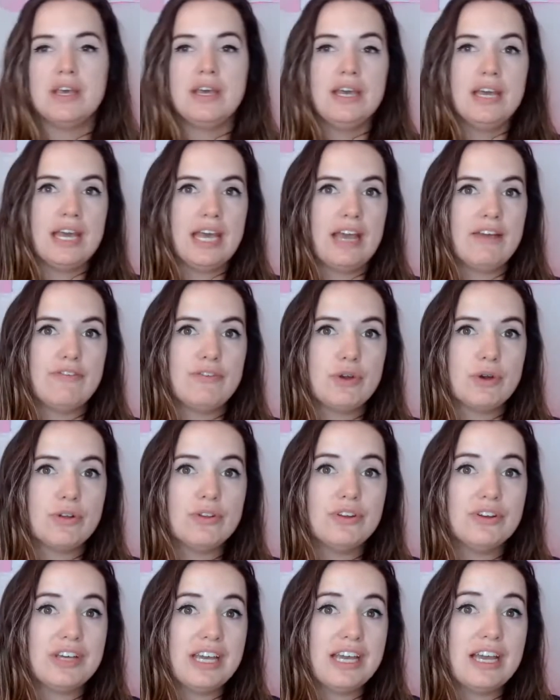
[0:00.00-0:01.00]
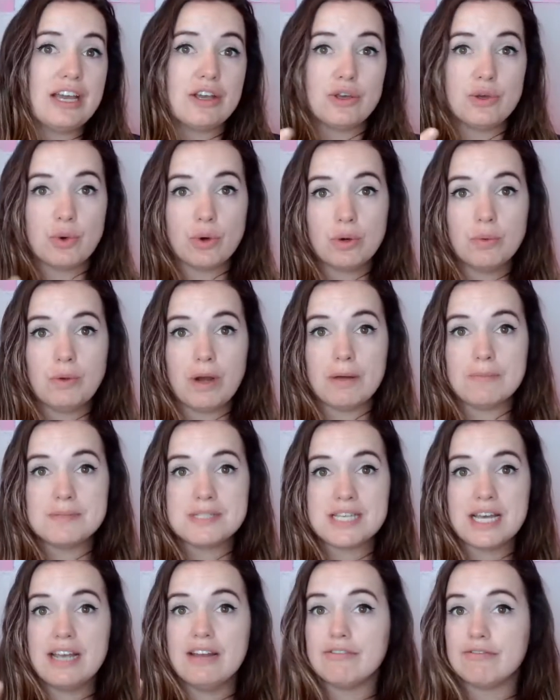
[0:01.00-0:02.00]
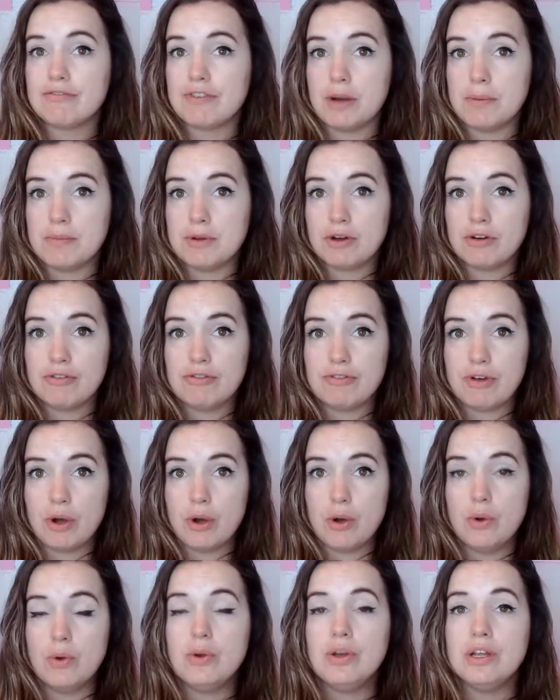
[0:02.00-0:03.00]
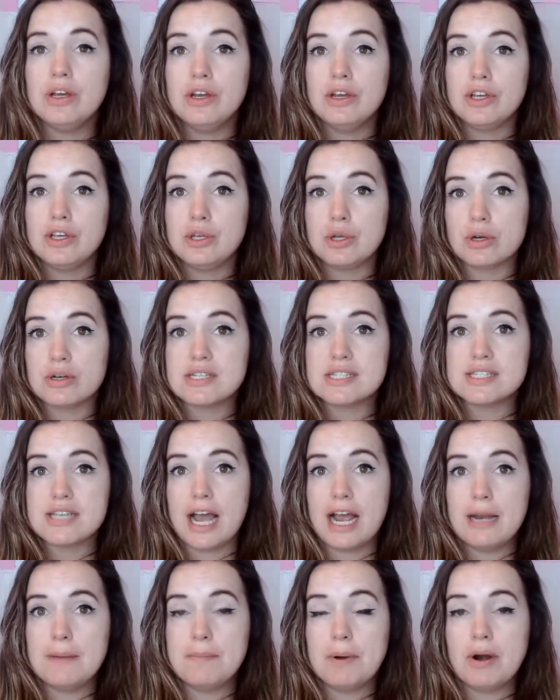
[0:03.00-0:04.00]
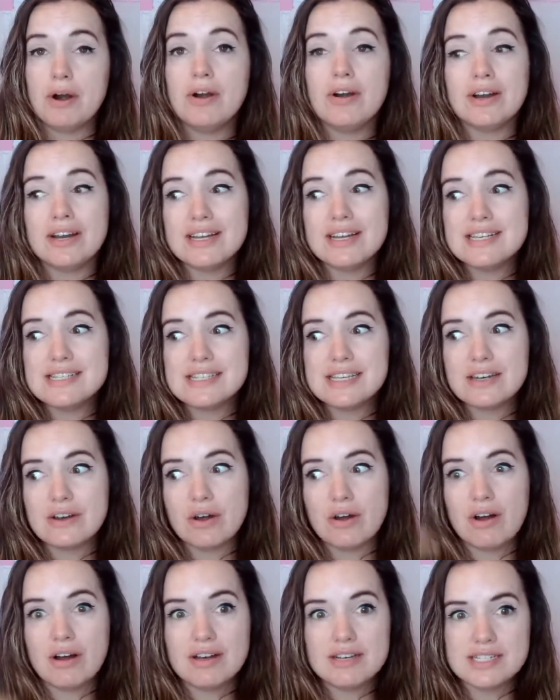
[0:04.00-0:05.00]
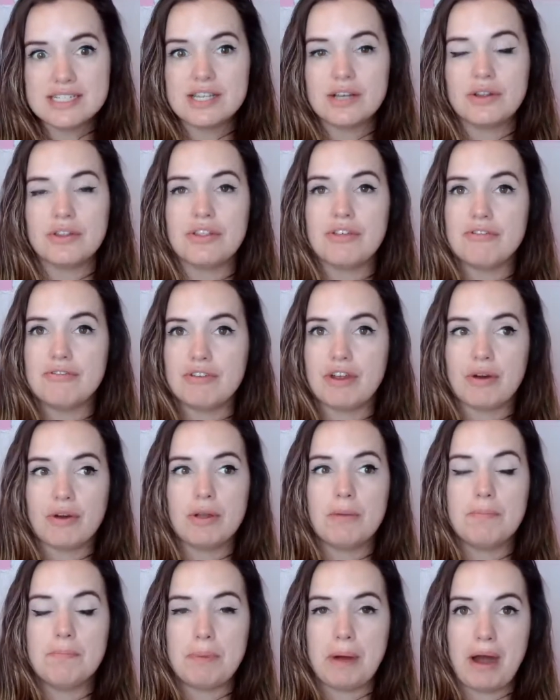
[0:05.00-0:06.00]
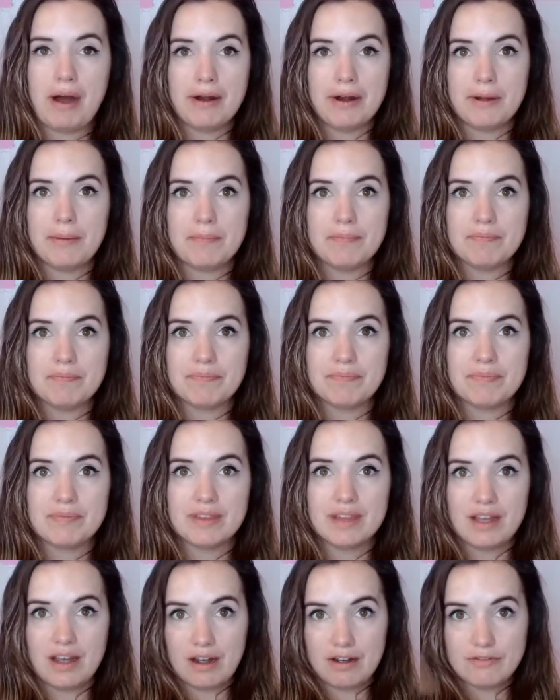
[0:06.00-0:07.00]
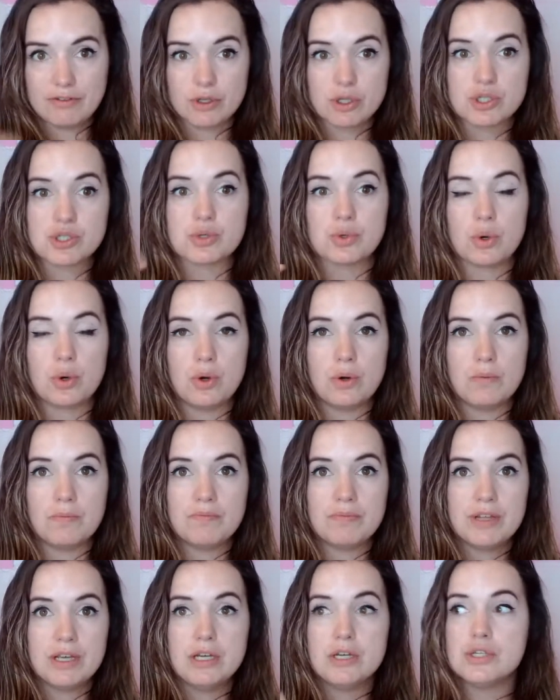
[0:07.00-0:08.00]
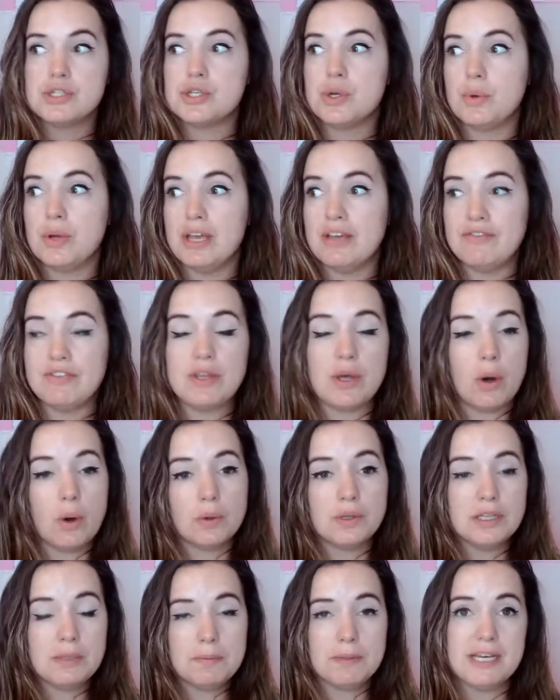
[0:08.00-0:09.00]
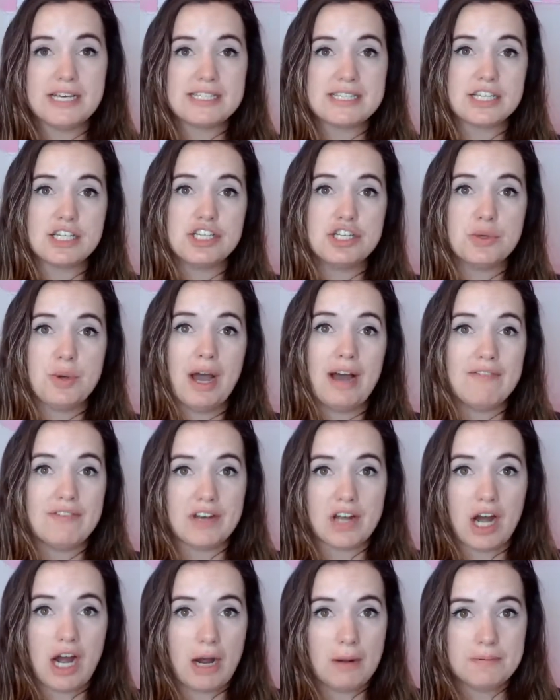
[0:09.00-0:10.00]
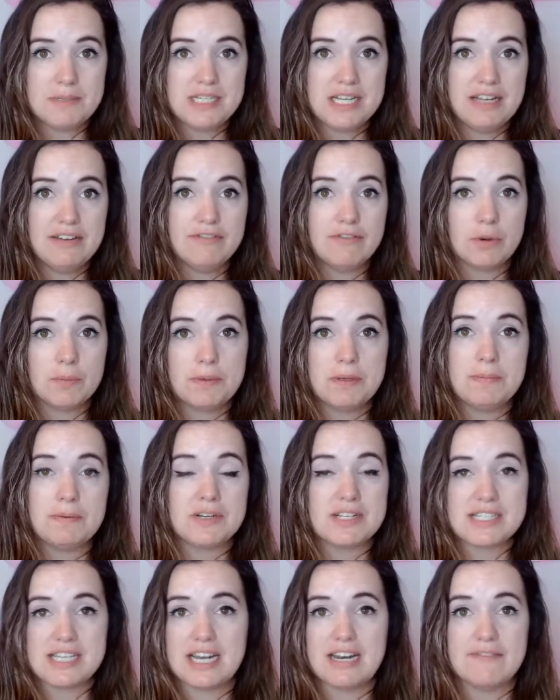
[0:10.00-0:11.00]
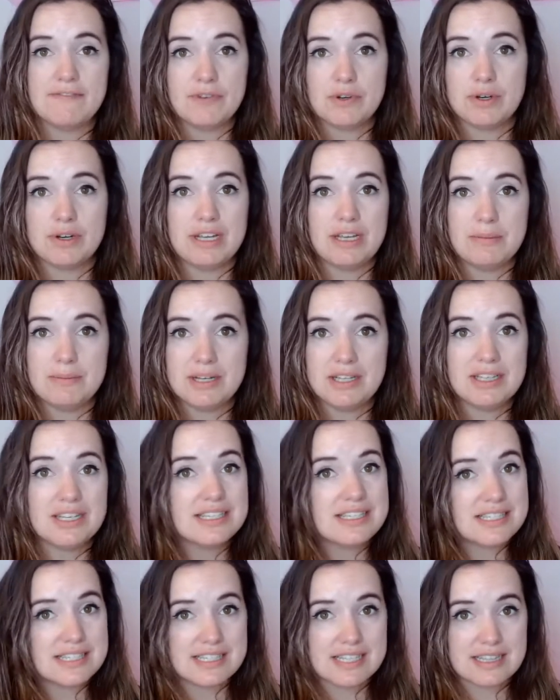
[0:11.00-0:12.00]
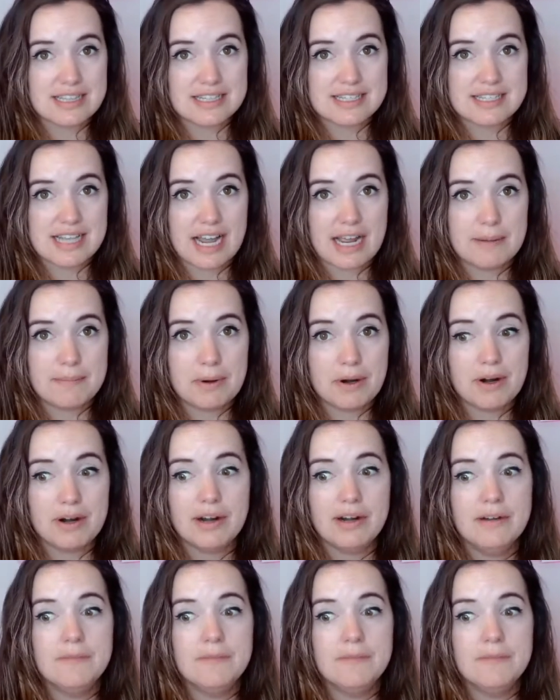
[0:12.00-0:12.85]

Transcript: If you're looking at your website from your phone, your sidebar isn't until the very bottom of your scroll. So if the only place that you have an opt-in for people to sign up for your email list is in the sidebar,